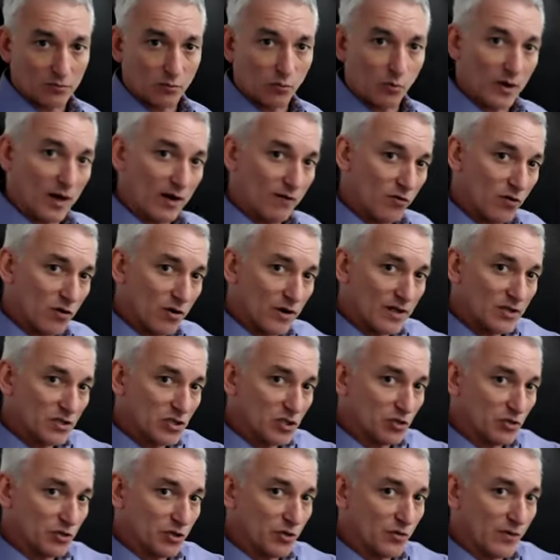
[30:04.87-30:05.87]
whatever it is
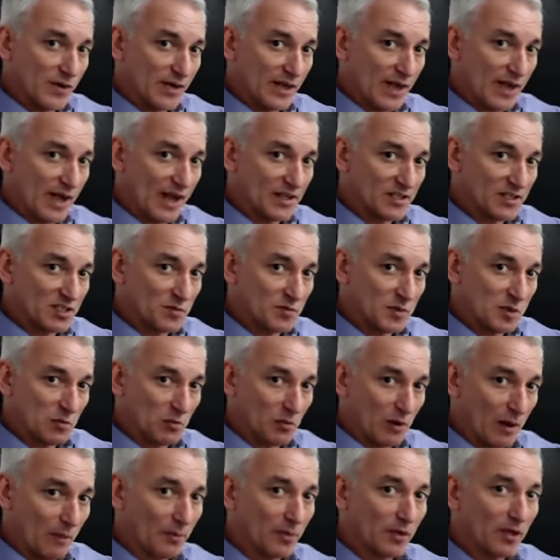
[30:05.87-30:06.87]
you're doing has to be
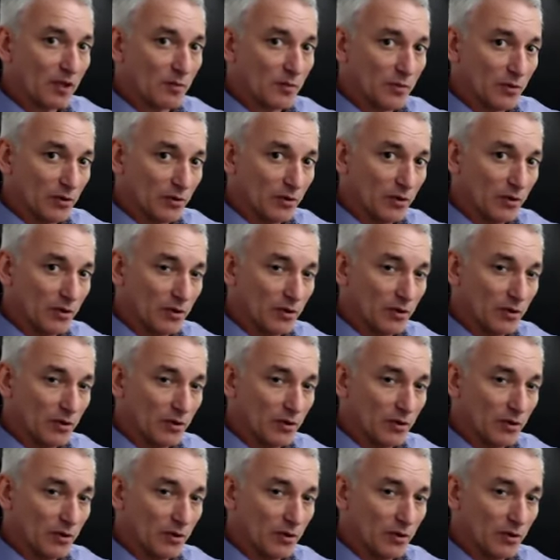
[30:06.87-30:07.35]
replicable.